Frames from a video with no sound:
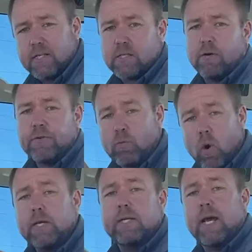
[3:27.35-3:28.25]
So if you
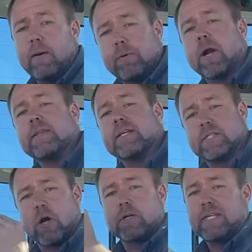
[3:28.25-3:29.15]
wanted to upgrade this
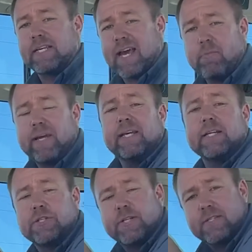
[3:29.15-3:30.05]
to RTK, we could
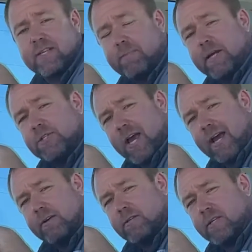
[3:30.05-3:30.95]
get you to sub-inch
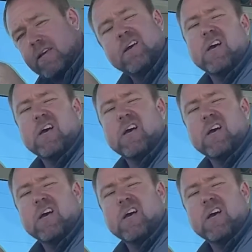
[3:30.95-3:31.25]
accuracy.